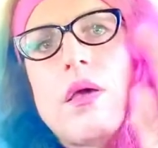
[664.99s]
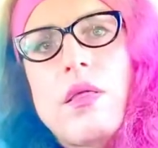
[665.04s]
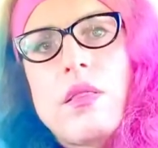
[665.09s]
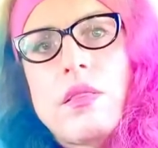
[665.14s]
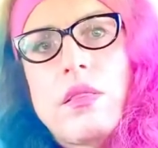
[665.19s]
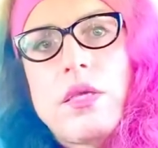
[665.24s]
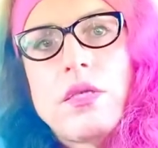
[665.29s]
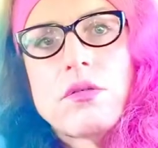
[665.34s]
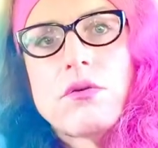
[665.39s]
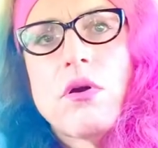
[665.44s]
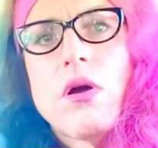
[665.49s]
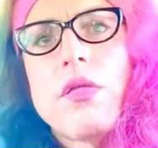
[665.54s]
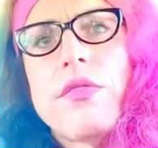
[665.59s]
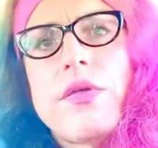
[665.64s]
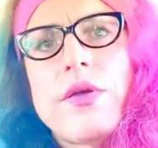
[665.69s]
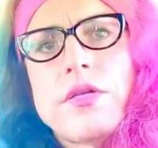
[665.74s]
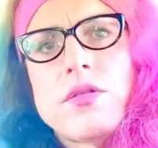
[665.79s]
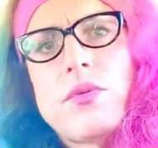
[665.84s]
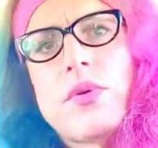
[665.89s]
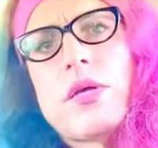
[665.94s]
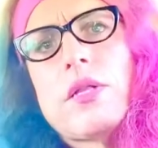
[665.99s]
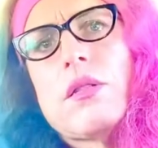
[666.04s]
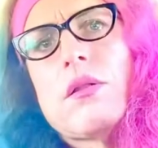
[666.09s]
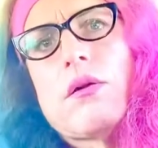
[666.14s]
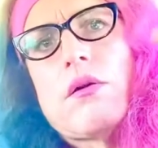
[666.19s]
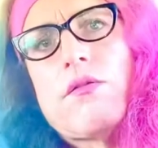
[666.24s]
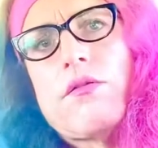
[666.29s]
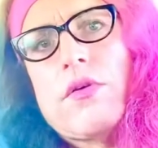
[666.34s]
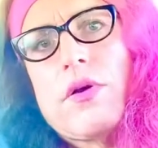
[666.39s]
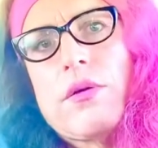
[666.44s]
These are all things we can learn
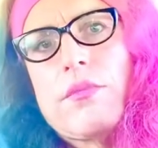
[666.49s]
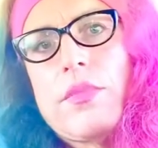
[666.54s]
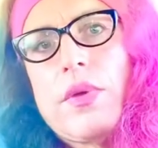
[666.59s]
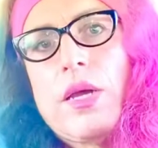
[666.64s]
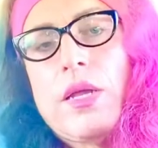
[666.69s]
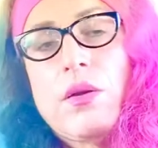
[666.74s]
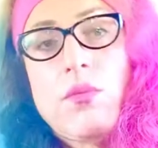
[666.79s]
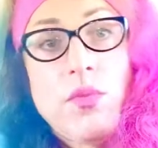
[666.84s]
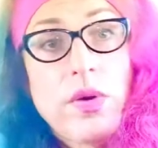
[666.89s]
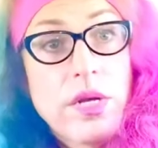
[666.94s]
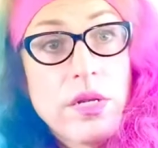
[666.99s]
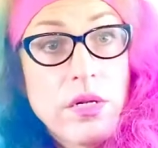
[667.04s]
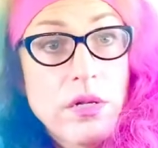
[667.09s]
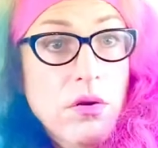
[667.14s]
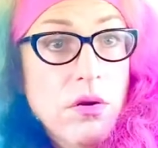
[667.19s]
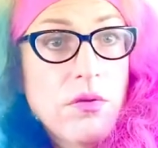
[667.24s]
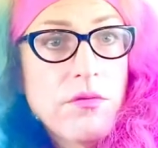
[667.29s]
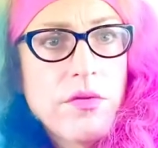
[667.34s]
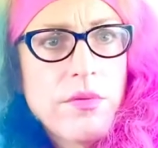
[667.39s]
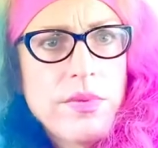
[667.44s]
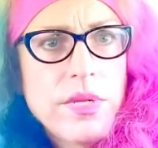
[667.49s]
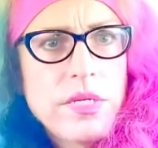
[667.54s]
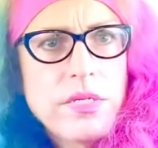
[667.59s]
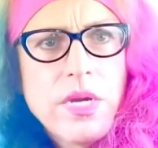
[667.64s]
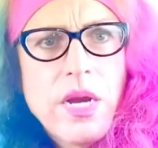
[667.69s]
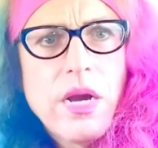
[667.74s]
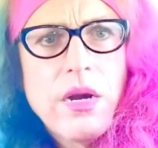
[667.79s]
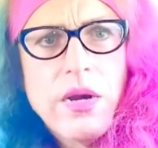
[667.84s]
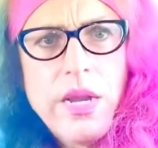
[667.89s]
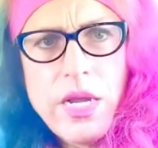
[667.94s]
from, and we can learn from the
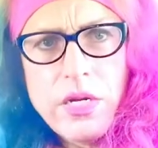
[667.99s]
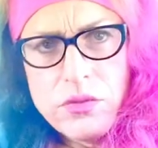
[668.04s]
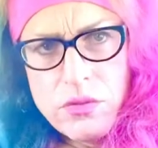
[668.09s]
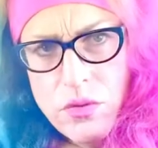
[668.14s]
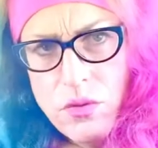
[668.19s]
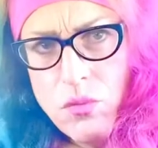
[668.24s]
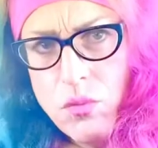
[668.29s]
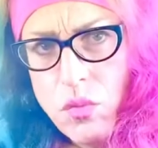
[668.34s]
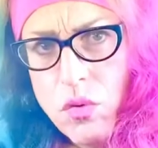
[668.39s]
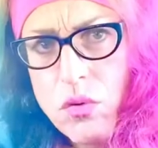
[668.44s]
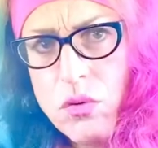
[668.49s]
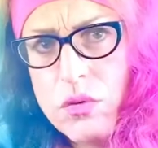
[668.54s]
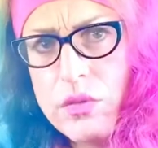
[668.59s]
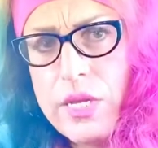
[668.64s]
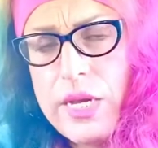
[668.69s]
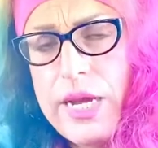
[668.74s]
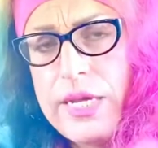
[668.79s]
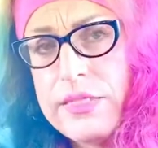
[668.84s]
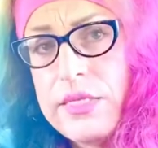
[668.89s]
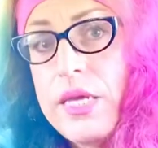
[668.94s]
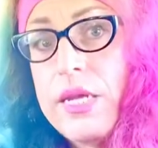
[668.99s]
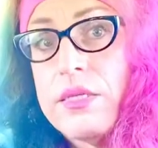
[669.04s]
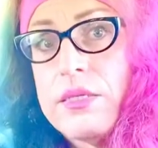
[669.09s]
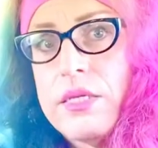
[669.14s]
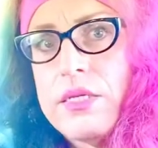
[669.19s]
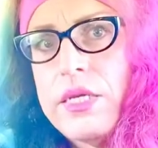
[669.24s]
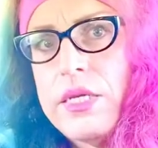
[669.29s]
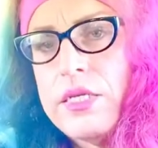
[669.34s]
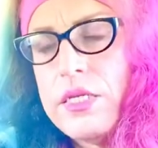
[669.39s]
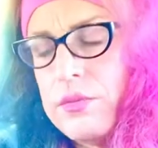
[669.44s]
entire natural world. Like I said, it's a
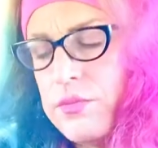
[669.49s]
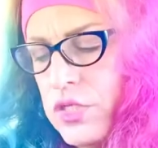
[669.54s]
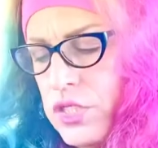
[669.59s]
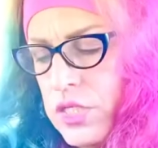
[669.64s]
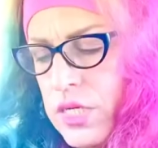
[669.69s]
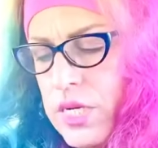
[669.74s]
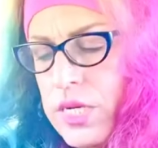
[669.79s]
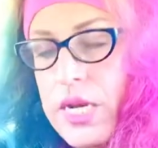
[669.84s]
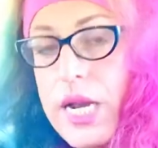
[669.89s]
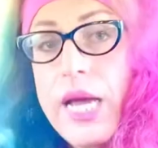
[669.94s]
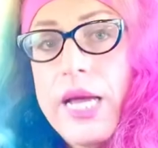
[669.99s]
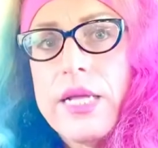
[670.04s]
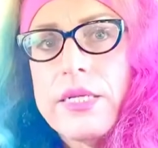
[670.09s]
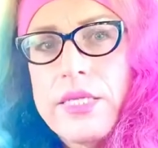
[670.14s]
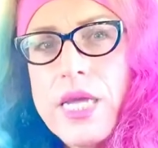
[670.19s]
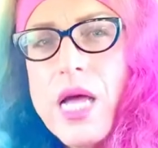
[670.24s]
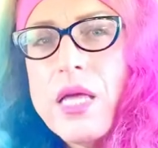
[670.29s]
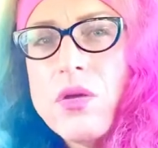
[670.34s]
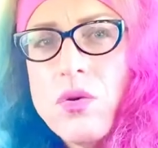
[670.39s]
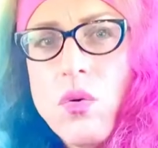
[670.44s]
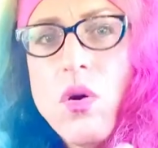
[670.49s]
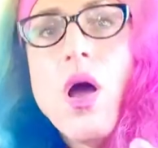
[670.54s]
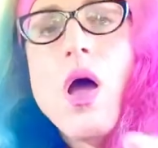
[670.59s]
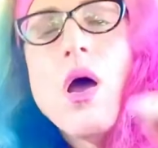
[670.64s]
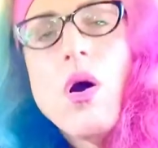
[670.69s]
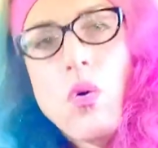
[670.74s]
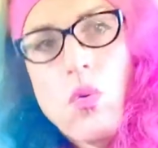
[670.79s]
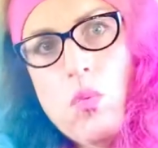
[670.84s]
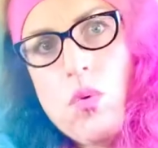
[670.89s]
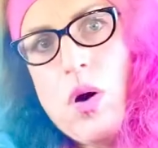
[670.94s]
teaching machine, and I can tell you
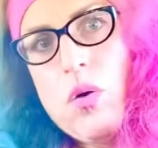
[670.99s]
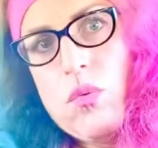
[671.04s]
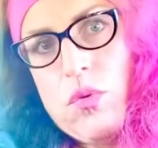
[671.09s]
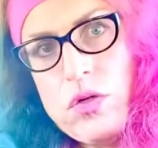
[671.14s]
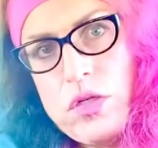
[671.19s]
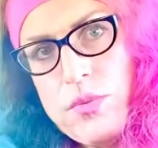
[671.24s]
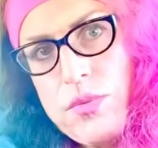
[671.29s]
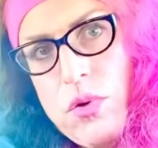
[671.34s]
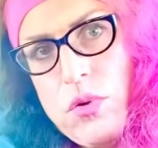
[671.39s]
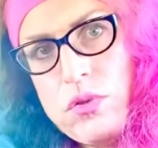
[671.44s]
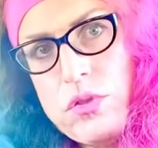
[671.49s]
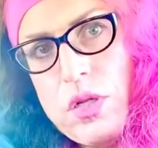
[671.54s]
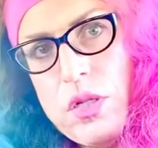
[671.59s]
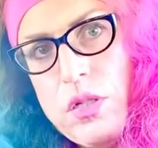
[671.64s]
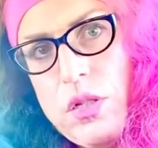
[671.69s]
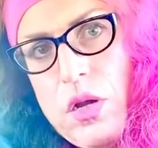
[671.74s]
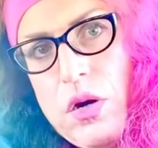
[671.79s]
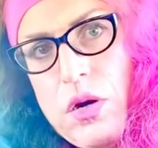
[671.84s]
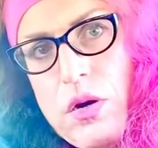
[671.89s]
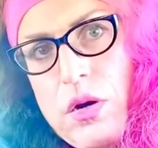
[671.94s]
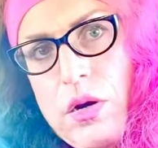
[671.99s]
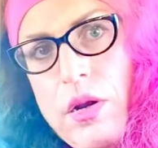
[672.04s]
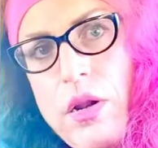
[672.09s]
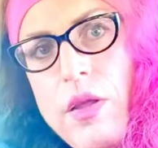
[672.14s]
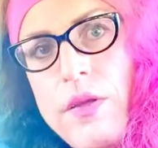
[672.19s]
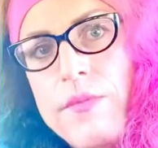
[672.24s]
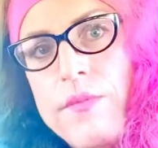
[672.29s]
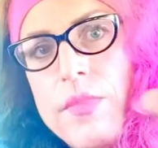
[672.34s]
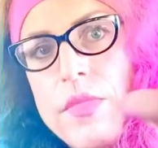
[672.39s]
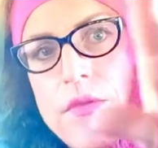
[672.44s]
what we're supposed to learn
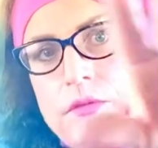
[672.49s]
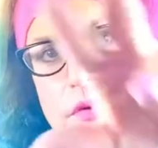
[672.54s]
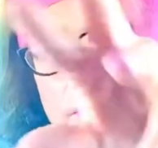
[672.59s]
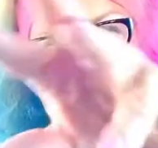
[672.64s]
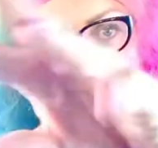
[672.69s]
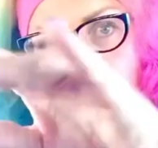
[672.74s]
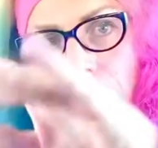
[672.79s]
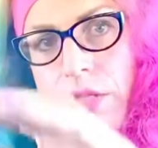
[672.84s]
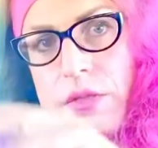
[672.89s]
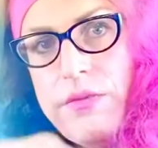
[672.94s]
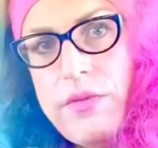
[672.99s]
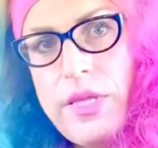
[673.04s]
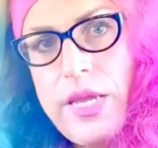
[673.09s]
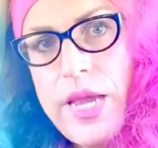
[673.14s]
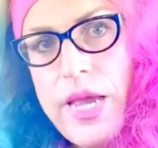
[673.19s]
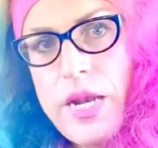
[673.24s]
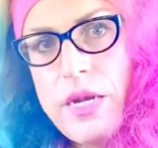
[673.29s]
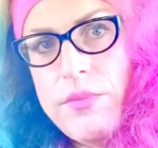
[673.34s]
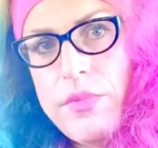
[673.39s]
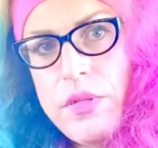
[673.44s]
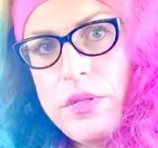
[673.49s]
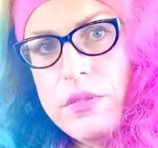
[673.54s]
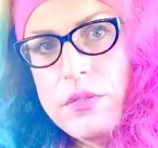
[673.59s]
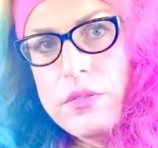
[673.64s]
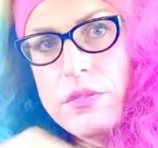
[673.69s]
from each of the animals.